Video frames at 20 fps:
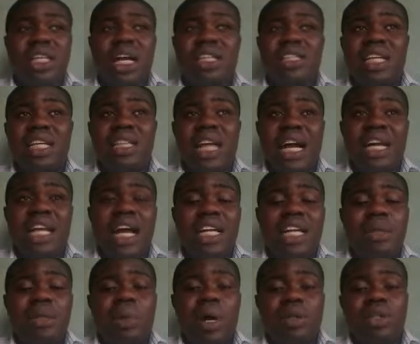That's this. And
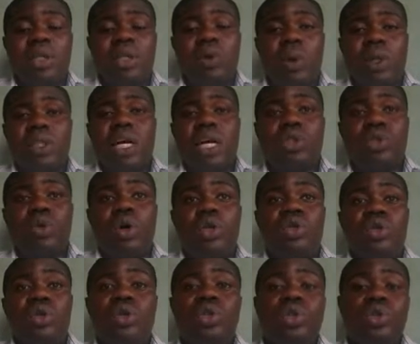animals in water to
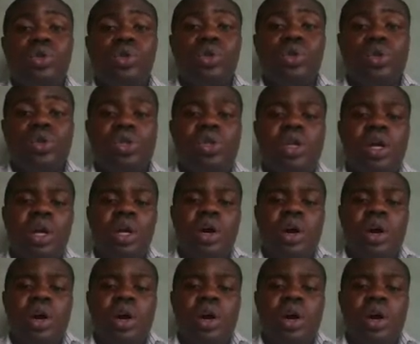also use